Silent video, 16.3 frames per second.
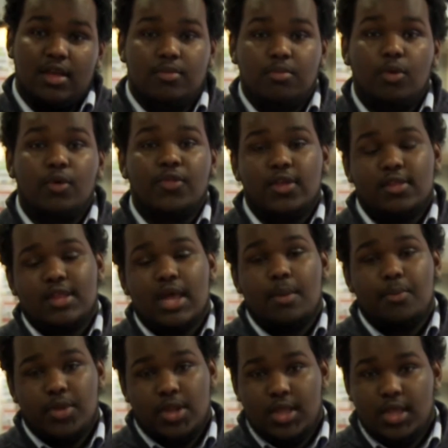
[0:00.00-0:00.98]
and more things to
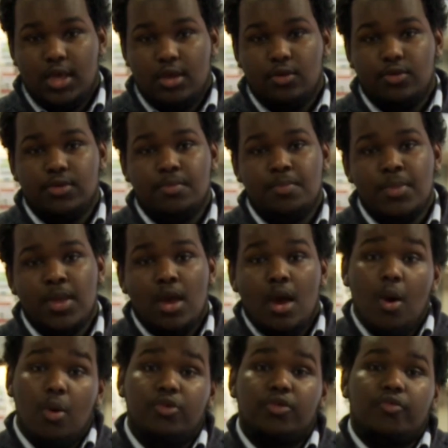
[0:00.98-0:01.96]
happen in the guild.
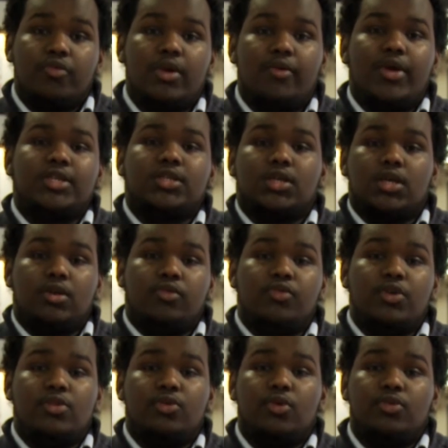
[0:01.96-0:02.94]
I want to rearrange the guild
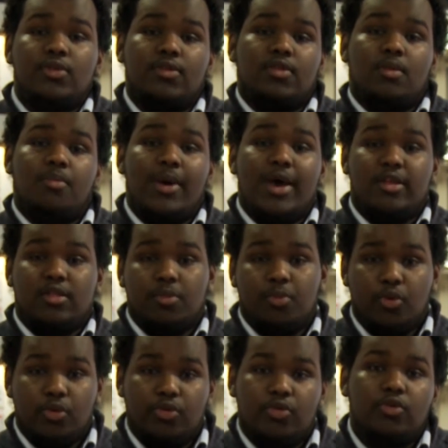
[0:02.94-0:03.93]
resources to better
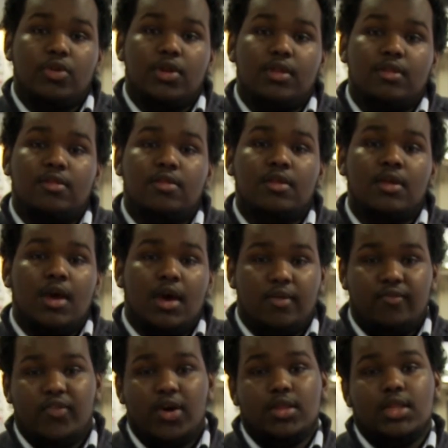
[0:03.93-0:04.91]
support students.
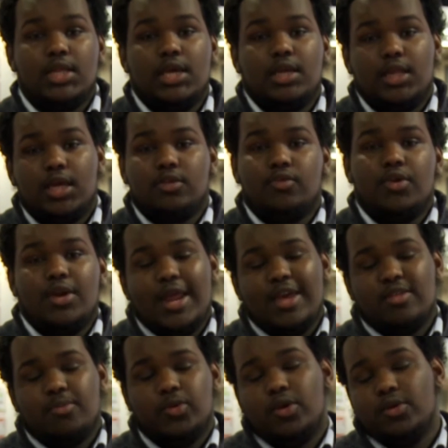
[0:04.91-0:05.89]
And finally, I'd like to run an
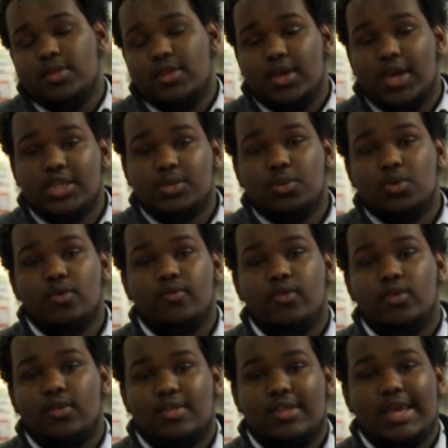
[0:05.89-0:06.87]
ethnic minority engagement
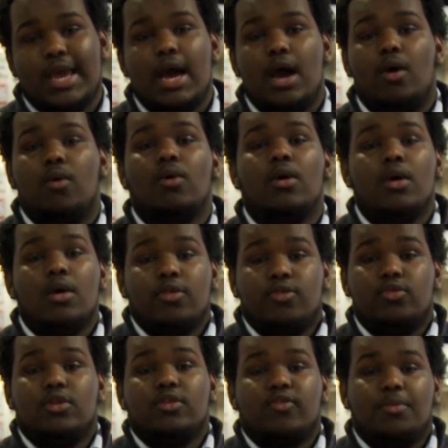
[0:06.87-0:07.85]
review to see how
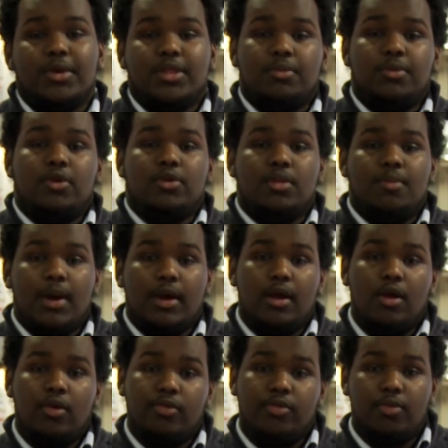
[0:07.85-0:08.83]
students from ethnic minority
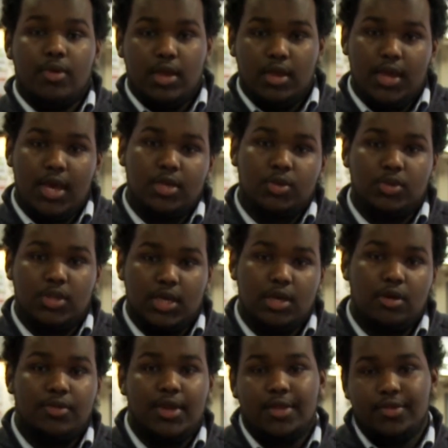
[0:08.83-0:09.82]
backgrounds engage with the
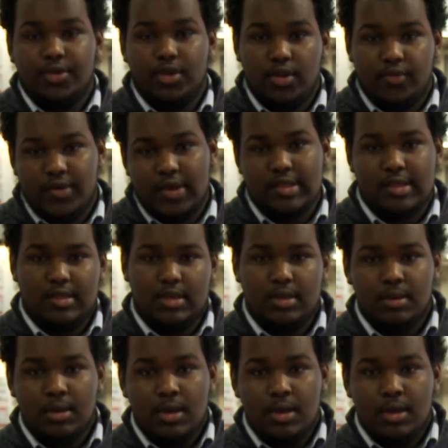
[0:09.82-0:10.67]
guild and the university.